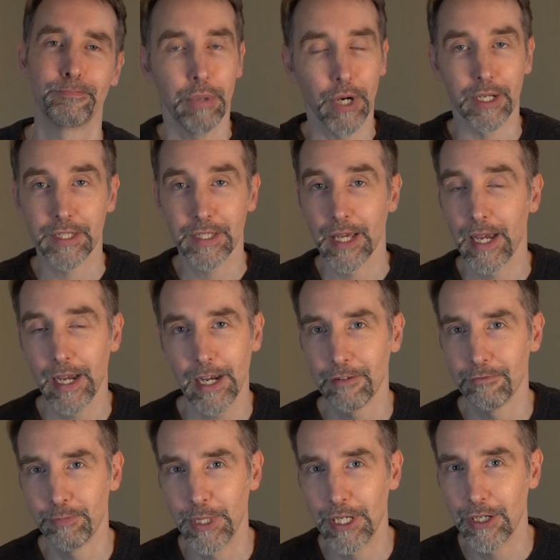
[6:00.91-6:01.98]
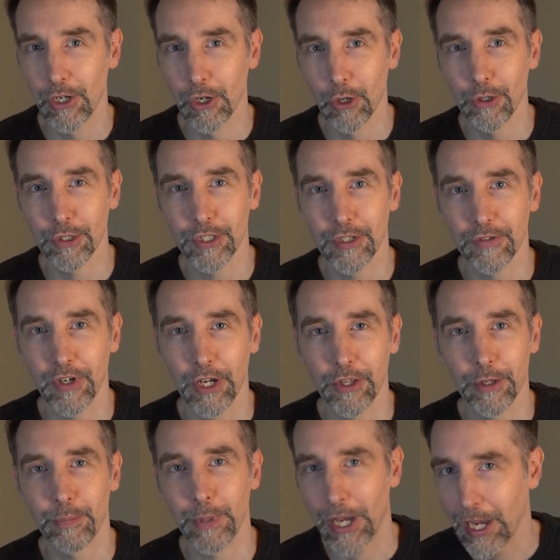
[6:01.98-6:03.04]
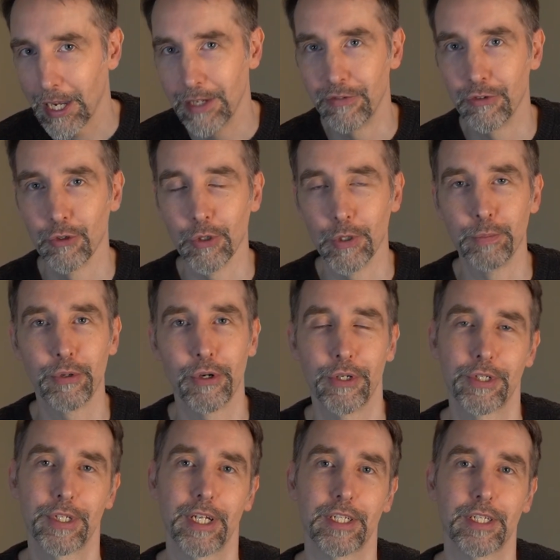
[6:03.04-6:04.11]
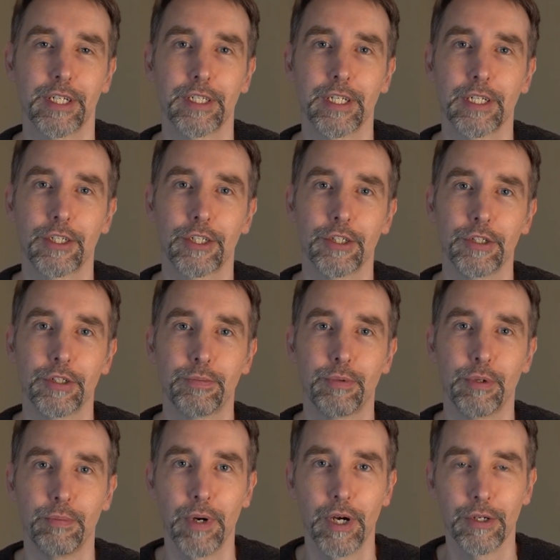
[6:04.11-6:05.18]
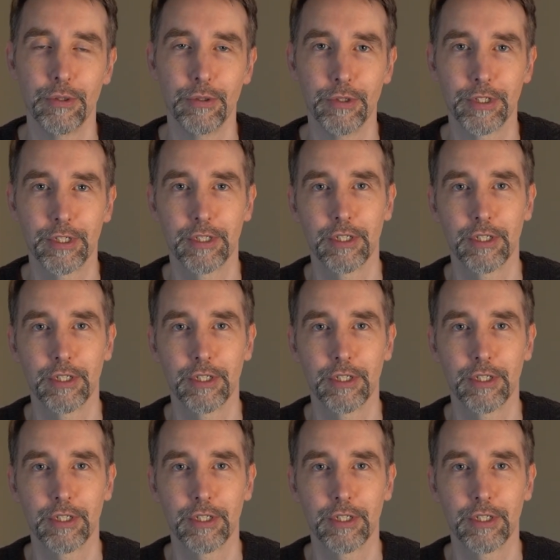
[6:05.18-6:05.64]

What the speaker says: But there have been lots of other behavioral or process addictions proposed.